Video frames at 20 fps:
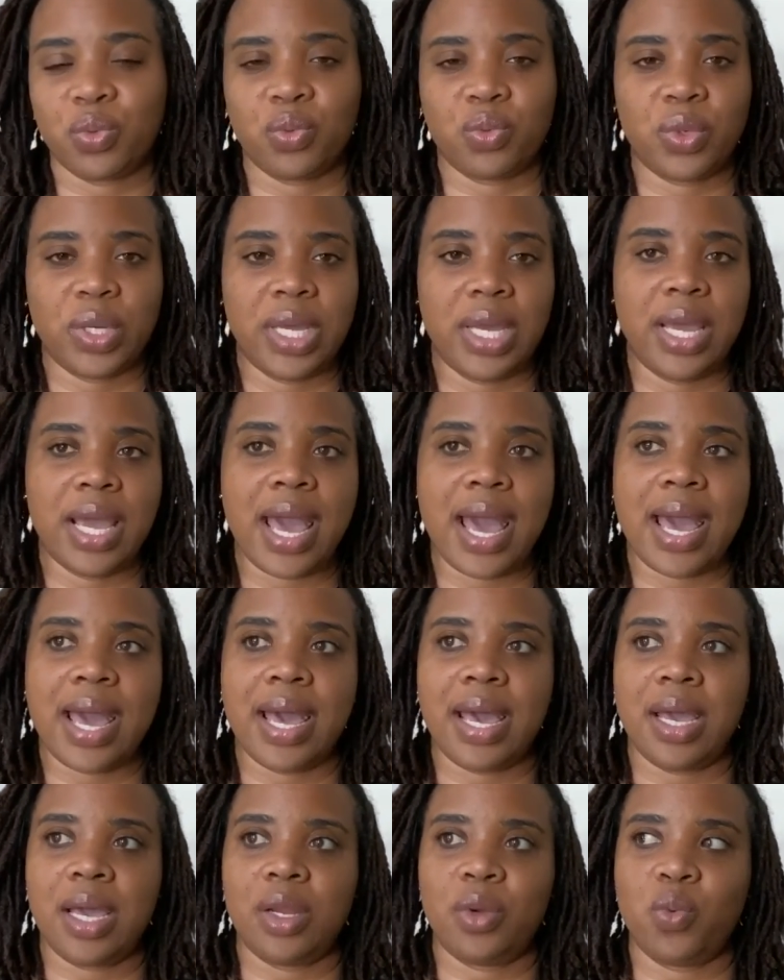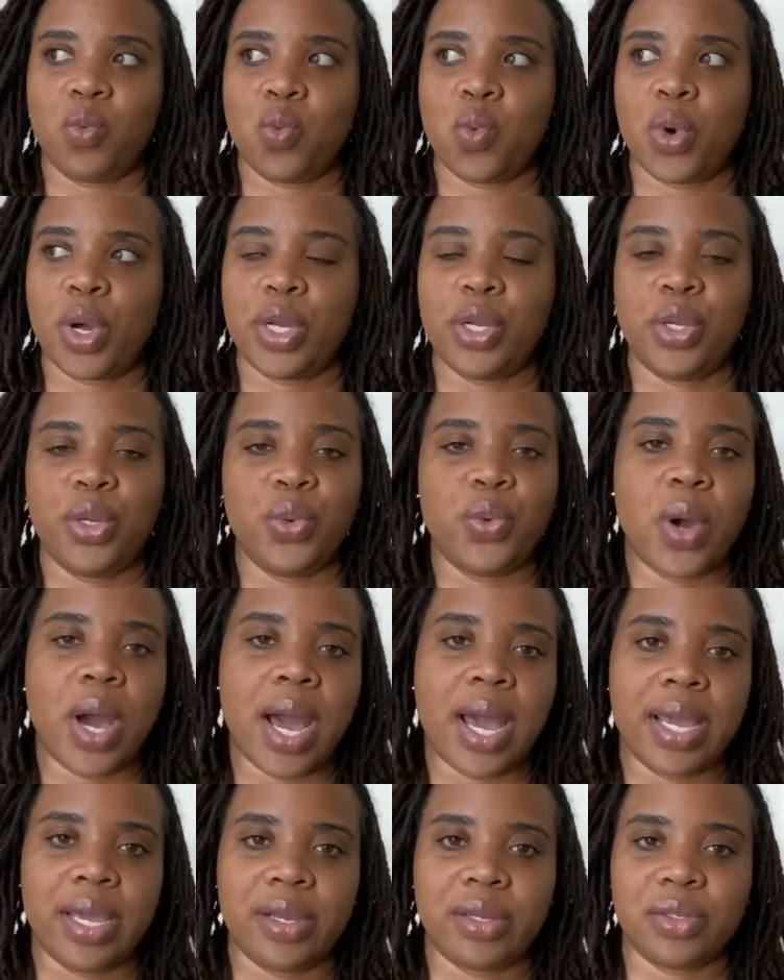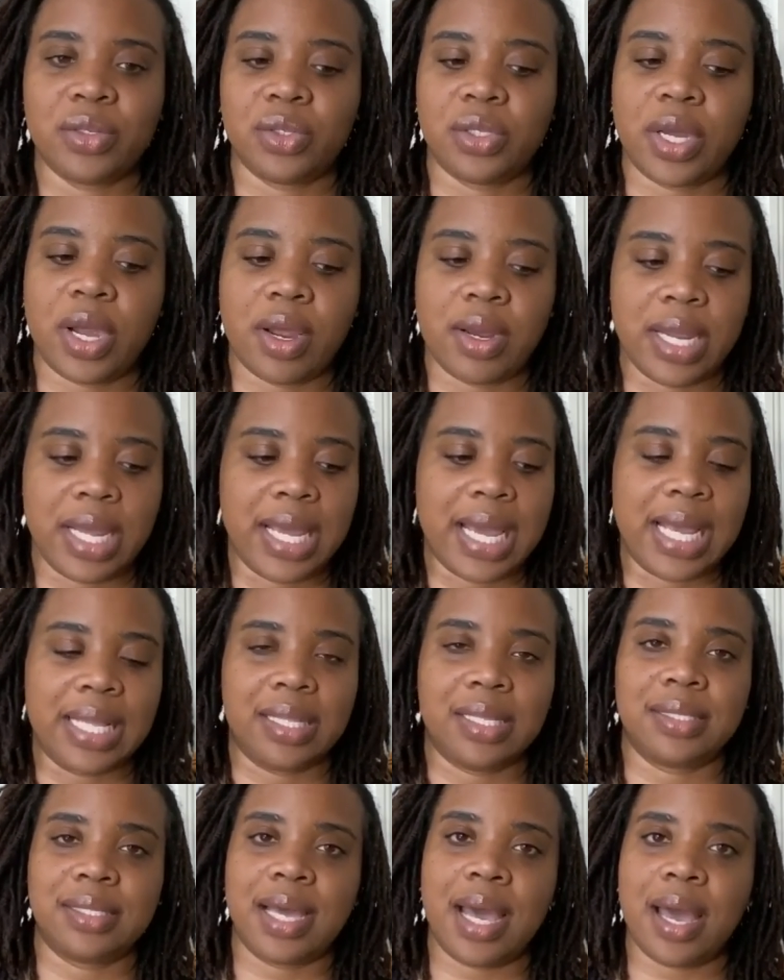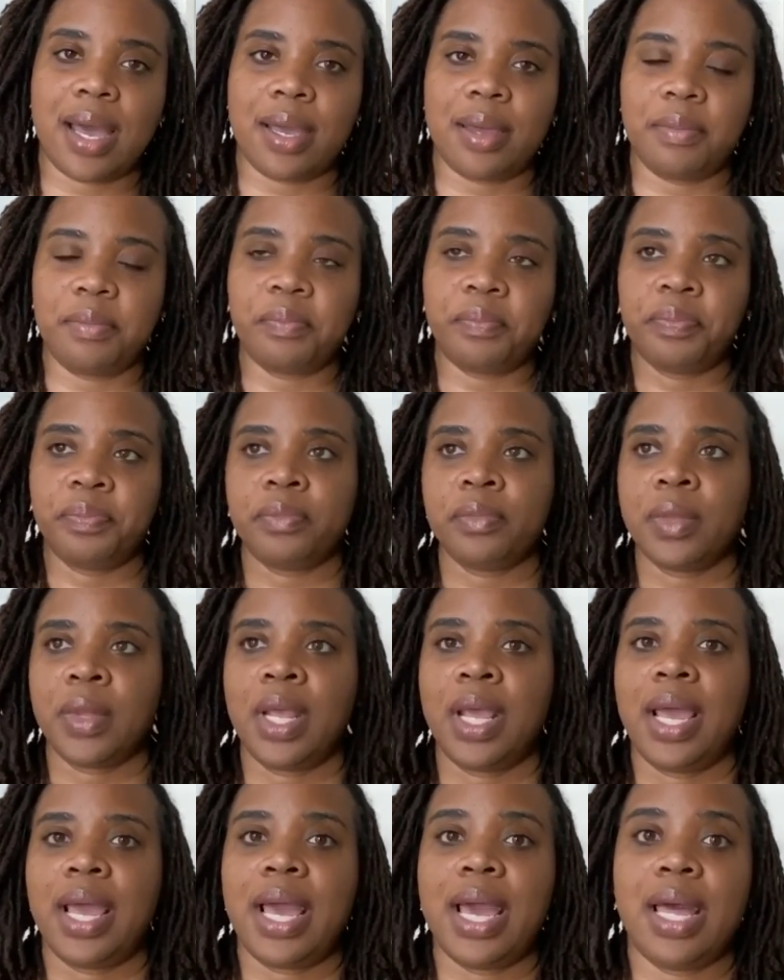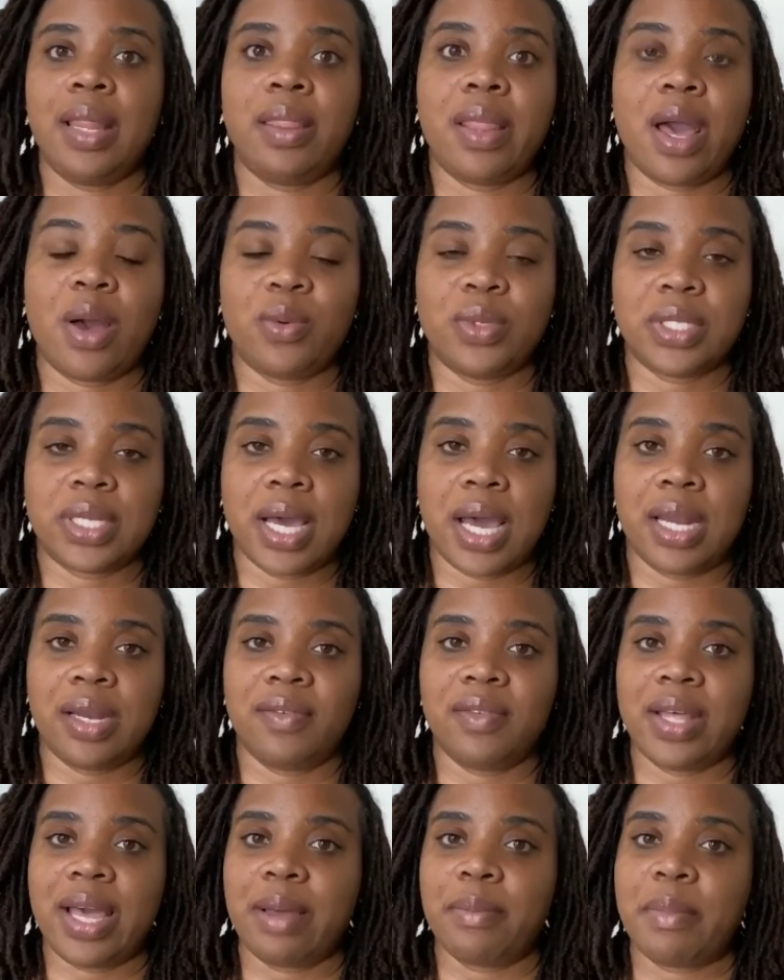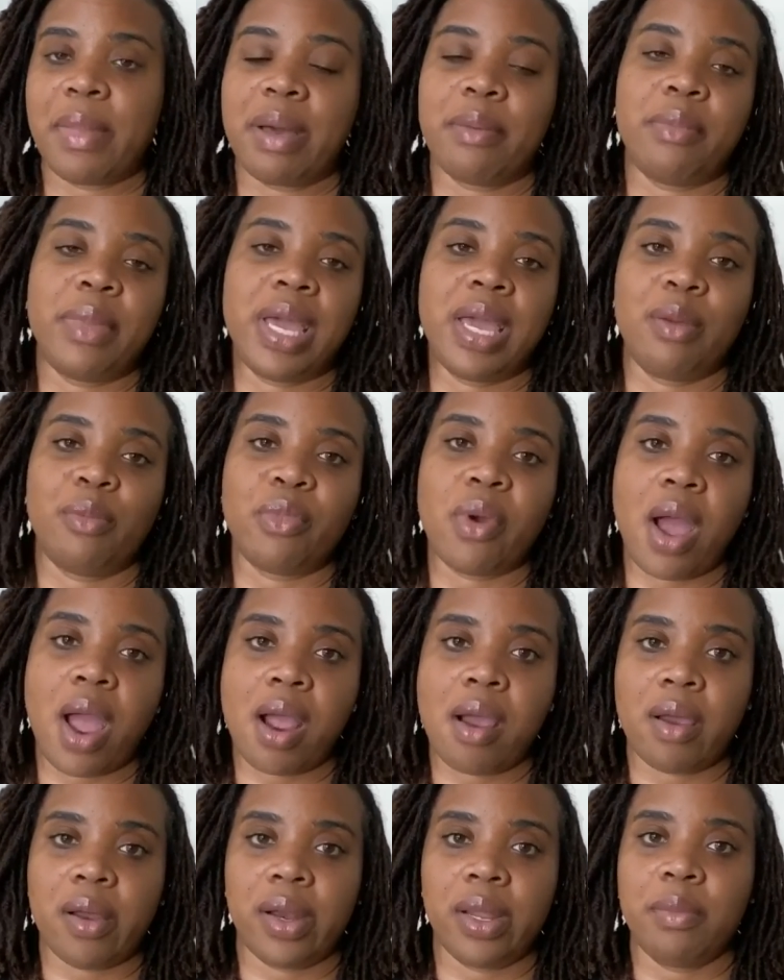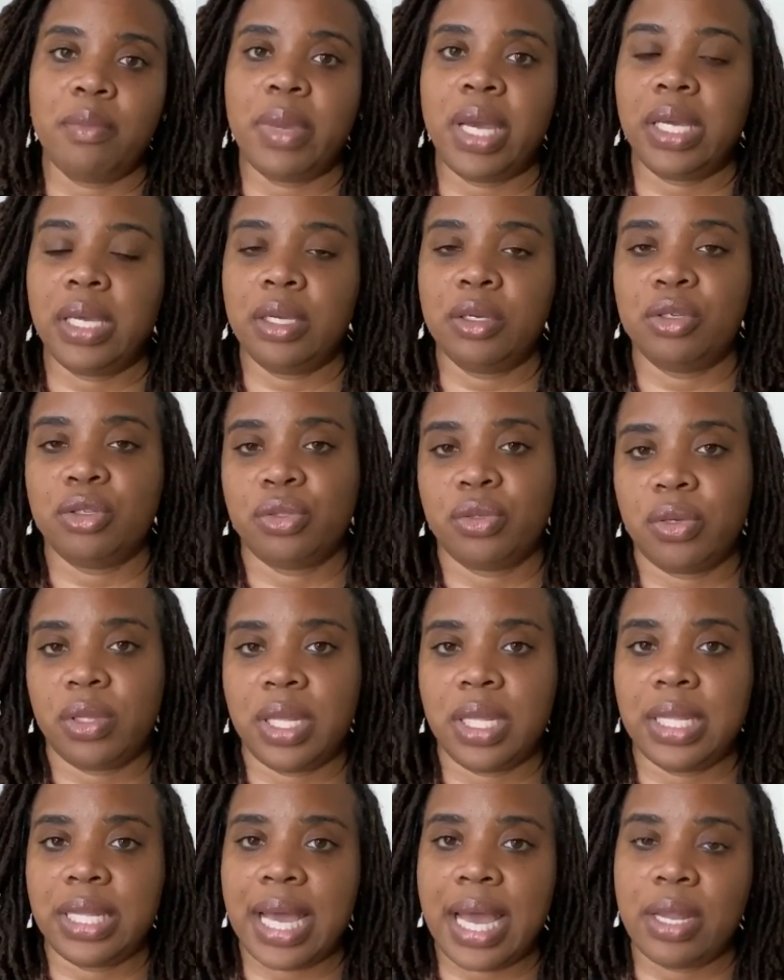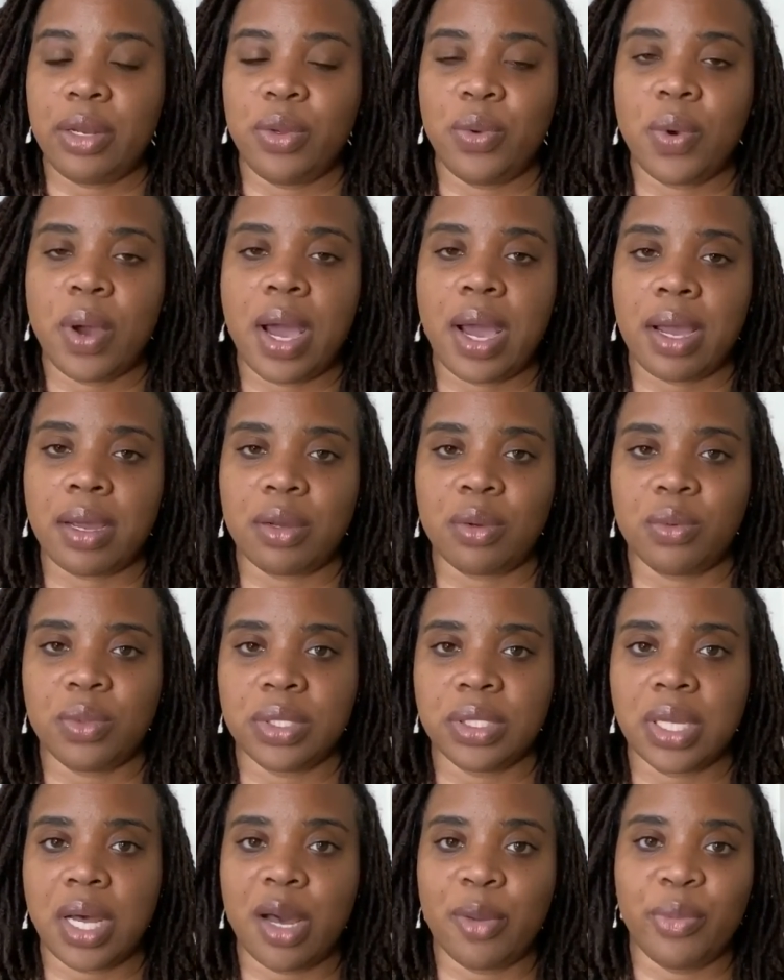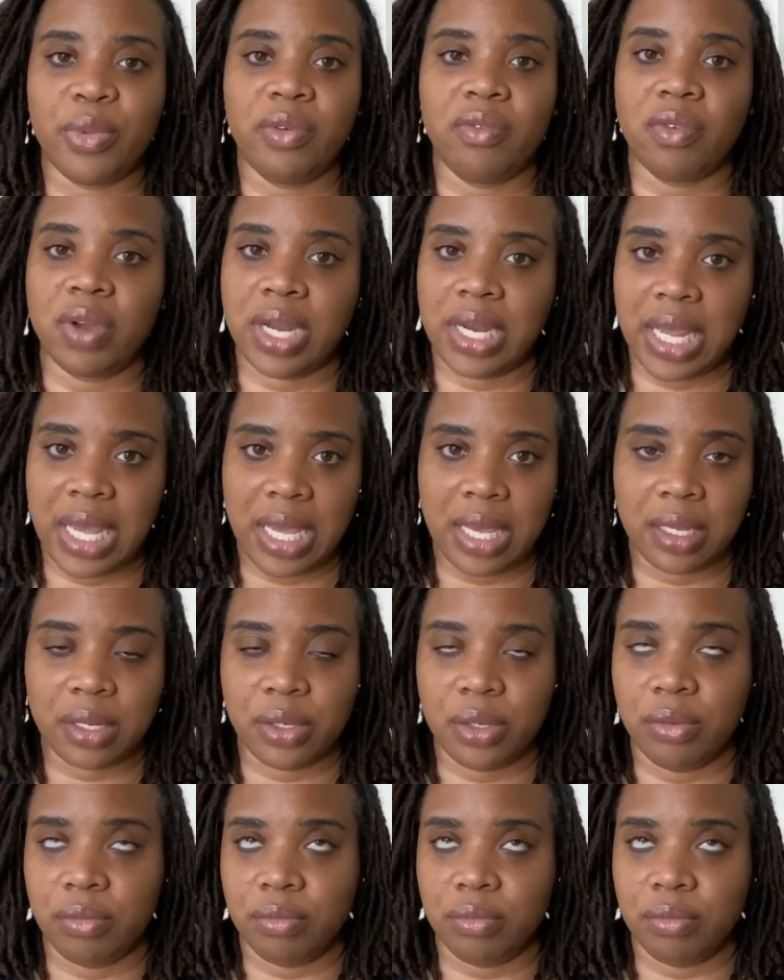We had one new hire starting at the time, and that was kind of like my main priority, making sure that that new hire was up and running,